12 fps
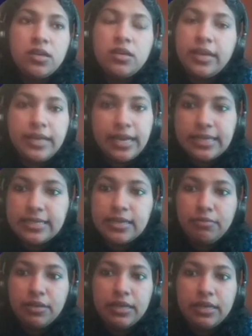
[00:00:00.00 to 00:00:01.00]
Like
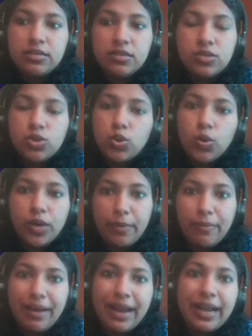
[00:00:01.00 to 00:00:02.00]
example is sodium.
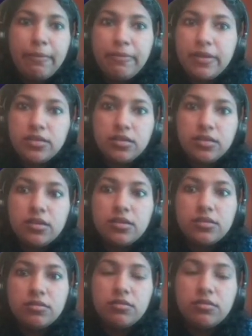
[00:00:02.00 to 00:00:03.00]
Na plus
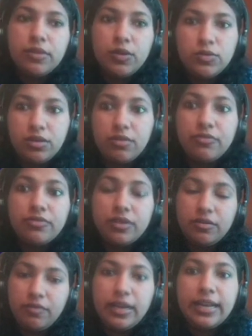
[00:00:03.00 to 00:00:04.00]
is because of the
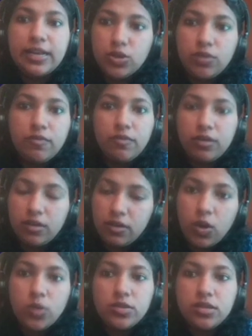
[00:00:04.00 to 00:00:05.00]
1 electron
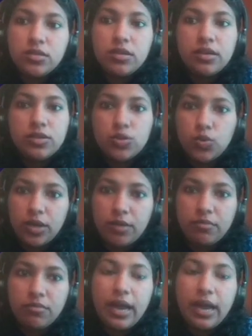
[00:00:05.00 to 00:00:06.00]
losses,
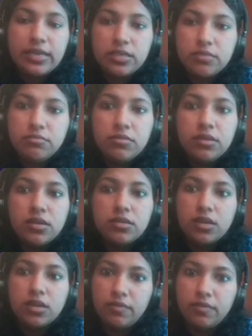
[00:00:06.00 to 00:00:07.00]
sodium atom is
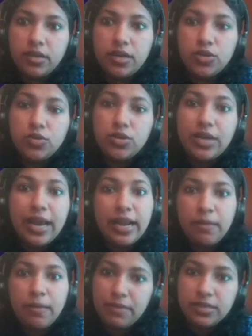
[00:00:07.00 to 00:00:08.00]
converted into
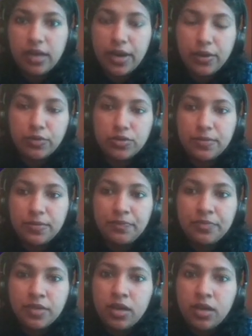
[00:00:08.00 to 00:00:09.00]
Na plus ions.
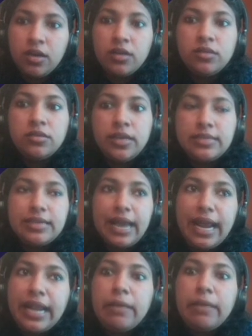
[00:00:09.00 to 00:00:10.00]
That is
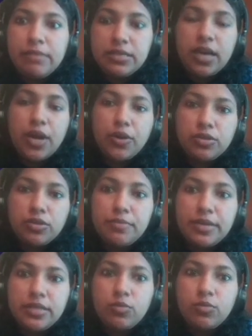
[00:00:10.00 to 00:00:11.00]
Na plus ions
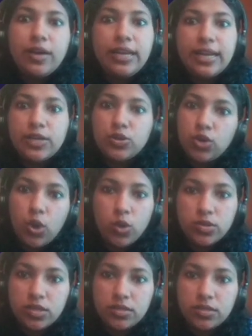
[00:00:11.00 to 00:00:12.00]
means 1 electron
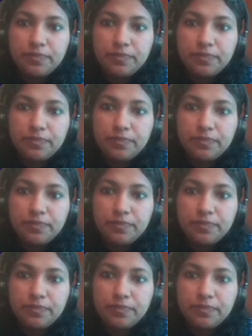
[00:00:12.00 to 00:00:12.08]
losses.